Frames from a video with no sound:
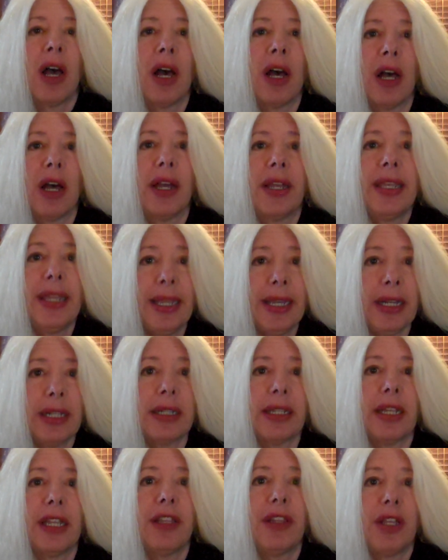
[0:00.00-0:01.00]

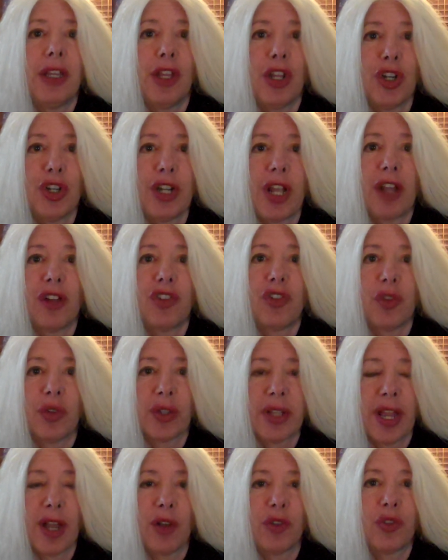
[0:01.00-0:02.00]
ICLEI, the International
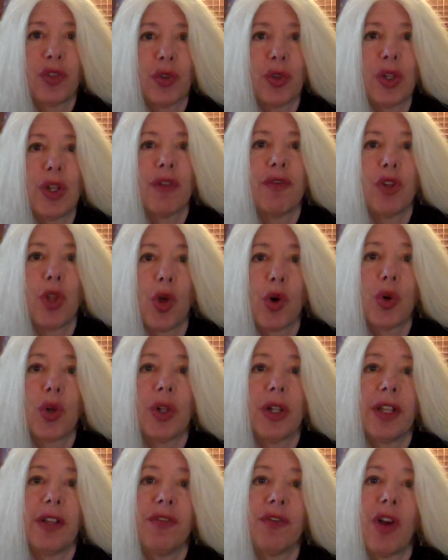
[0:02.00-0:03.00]
Council of
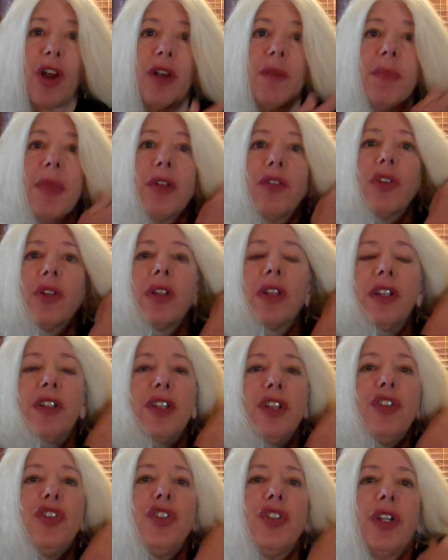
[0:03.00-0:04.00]
Local Environmental
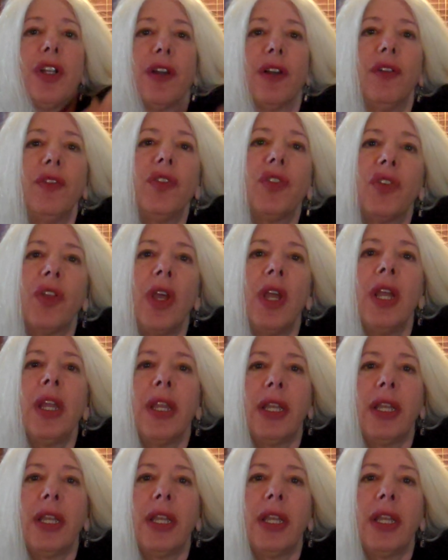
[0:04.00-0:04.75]
Initiatives,